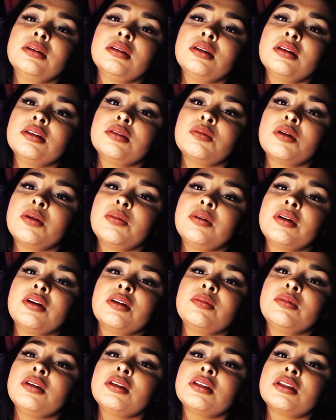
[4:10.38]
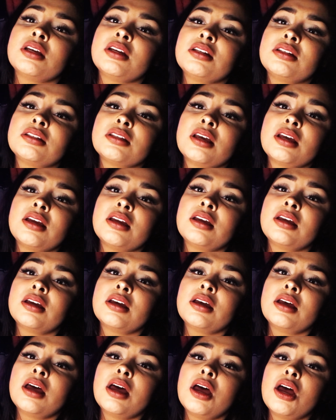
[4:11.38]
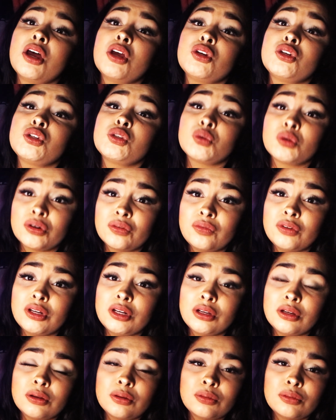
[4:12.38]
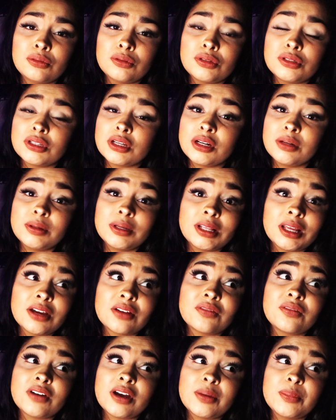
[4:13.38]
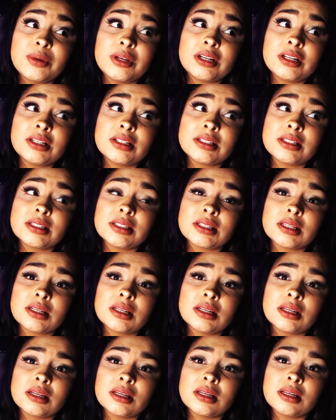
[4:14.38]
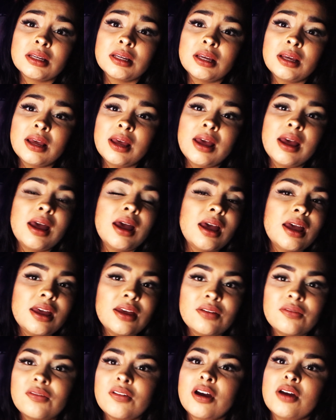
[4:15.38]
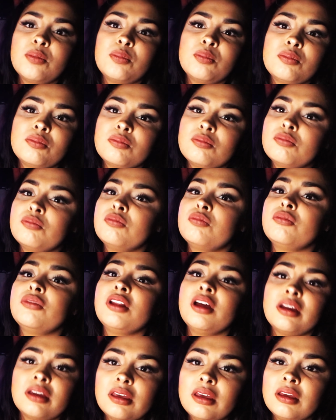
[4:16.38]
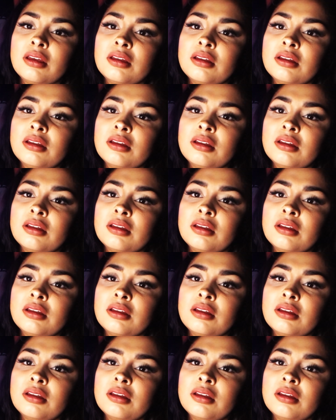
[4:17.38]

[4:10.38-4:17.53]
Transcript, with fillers: It's probably gonna be such like a short video. It's gonna be like five minutes if I'm lucky.